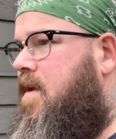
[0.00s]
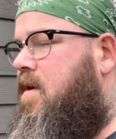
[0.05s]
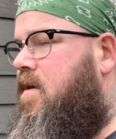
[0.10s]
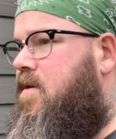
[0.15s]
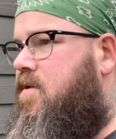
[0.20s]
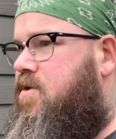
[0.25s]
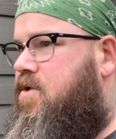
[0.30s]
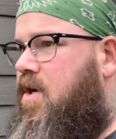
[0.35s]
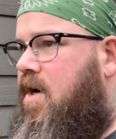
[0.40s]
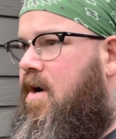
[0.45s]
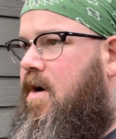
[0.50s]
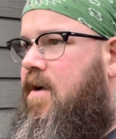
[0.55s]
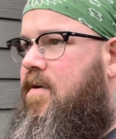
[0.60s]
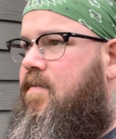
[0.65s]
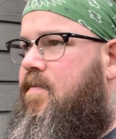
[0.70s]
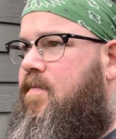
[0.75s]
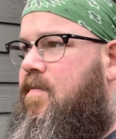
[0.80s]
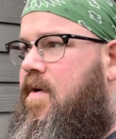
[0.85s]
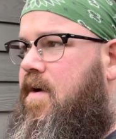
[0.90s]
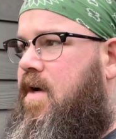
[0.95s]

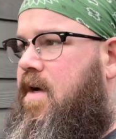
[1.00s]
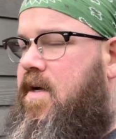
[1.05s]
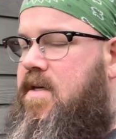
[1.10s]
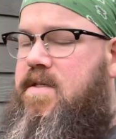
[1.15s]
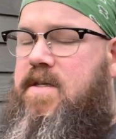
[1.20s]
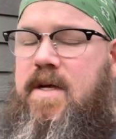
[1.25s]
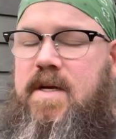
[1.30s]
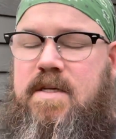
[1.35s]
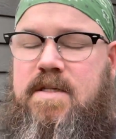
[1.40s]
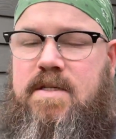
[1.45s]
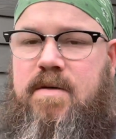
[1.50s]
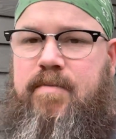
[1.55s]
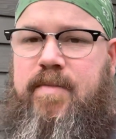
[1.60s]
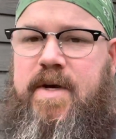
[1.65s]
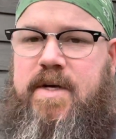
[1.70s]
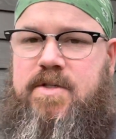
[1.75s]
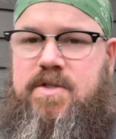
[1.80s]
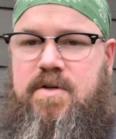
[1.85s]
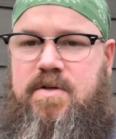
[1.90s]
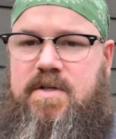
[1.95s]
John sent us some
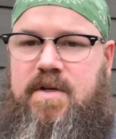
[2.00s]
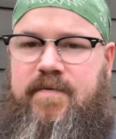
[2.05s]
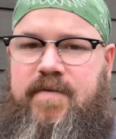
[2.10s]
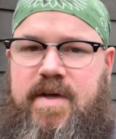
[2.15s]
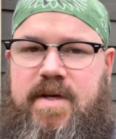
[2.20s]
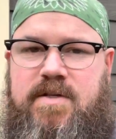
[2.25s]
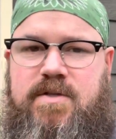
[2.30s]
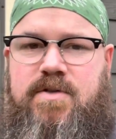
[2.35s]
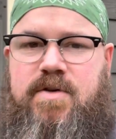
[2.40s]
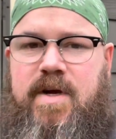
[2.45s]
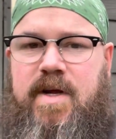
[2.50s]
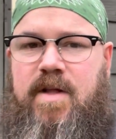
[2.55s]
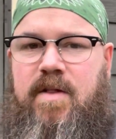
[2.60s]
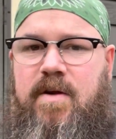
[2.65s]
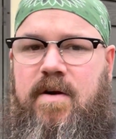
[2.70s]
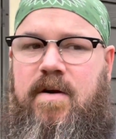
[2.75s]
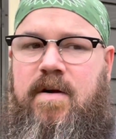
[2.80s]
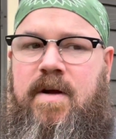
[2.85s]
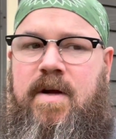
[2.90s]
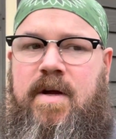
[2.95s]
pictures of his
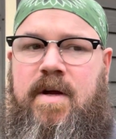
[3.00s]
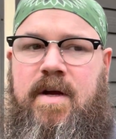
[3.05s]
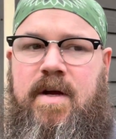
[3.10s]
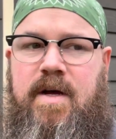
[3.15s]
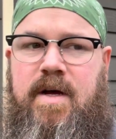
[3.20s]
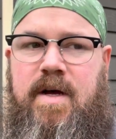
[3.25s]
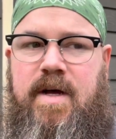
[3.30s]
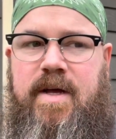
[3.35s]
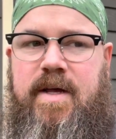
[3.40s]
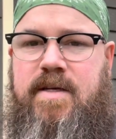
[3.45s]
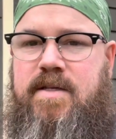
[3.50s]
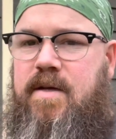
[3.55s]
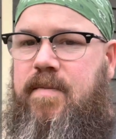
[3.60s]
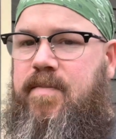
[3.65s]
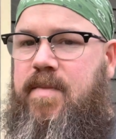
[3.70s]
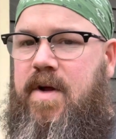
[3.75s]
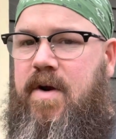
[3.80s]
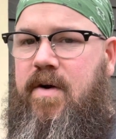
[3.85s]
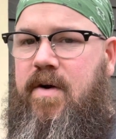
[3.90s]
trailer. He's up there in